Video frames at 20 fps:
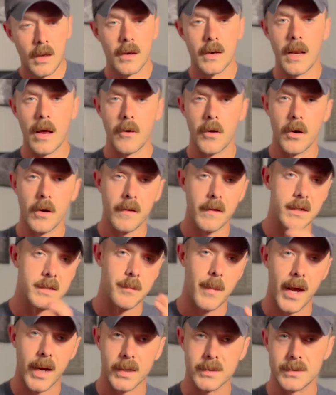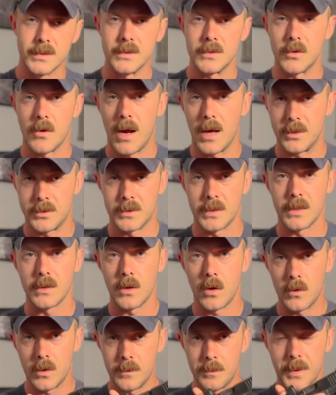now none of these magazines are actually
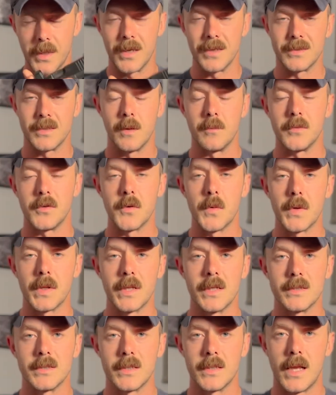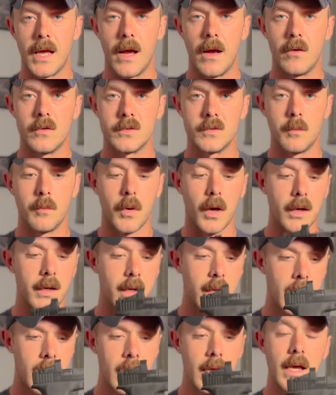loaded because I'm doing this in the house, but
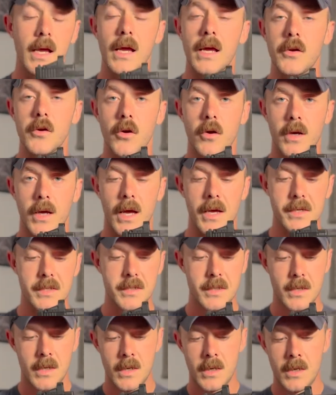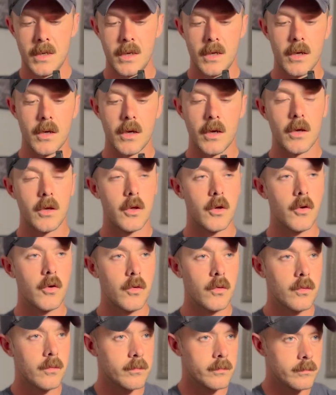in your case,
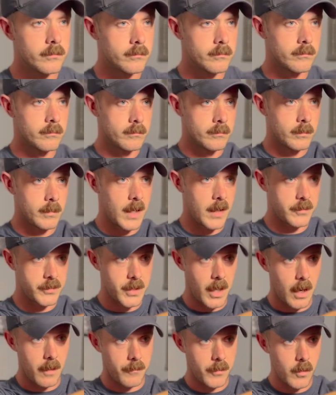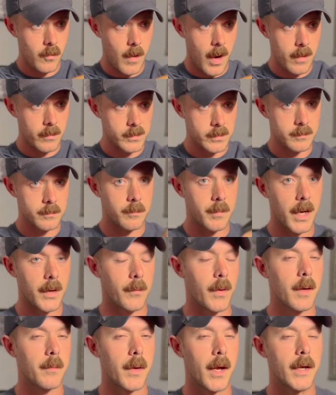you have shot a few rounds, bang,
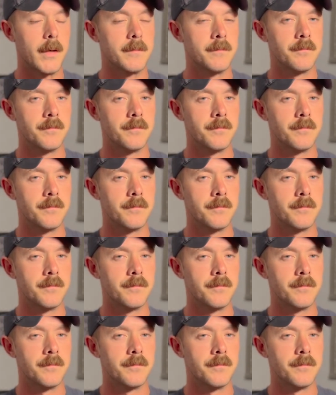bang, bang.